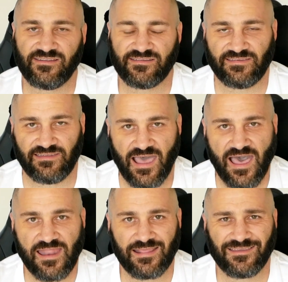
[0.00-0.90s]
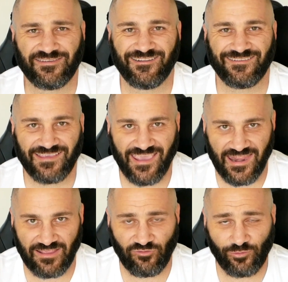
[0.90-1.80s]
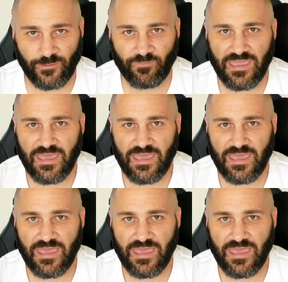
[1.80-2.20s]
you just start, unless you just get into it.